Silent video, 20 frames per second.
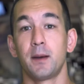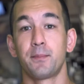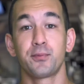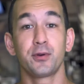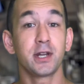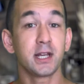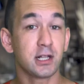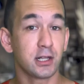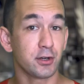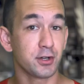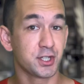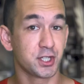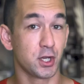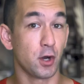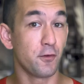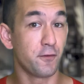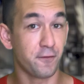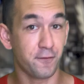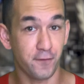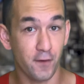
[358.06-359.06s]
pretty clear
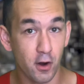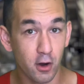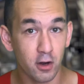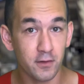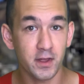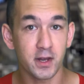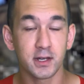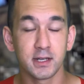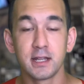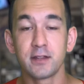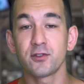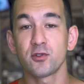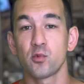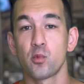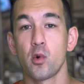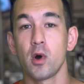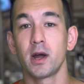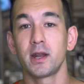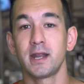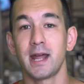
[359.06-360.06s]
so far that neither
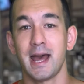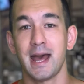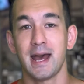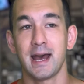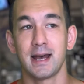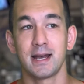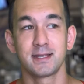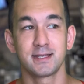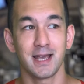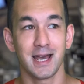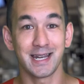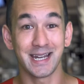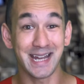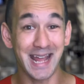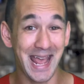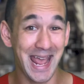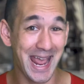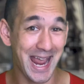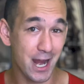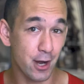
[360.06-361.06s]
one has an
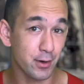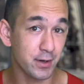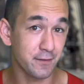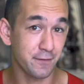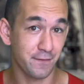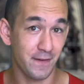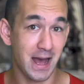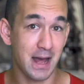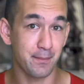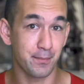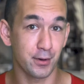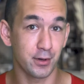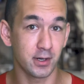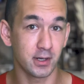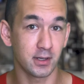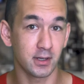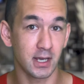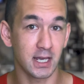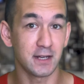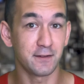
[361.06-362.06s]
inherent fat
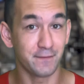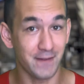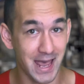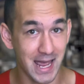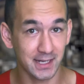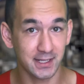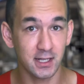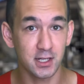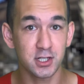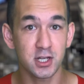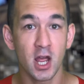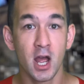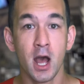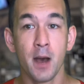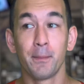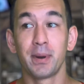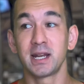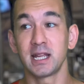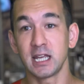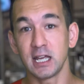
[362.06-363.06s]
burning advantage,
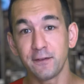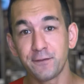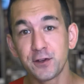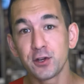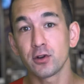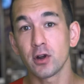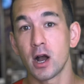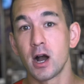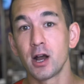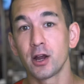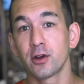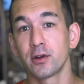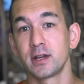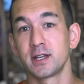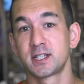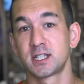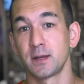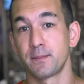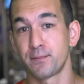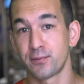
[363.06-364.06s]
but if your hunger
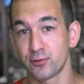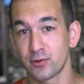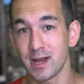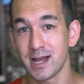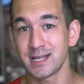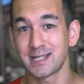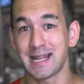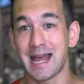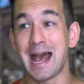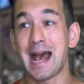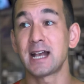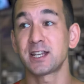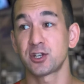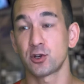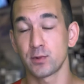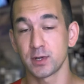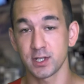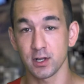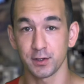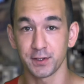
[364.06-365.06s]
is suppressed as
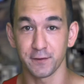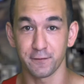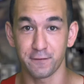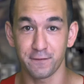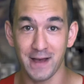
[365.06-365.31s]
a result of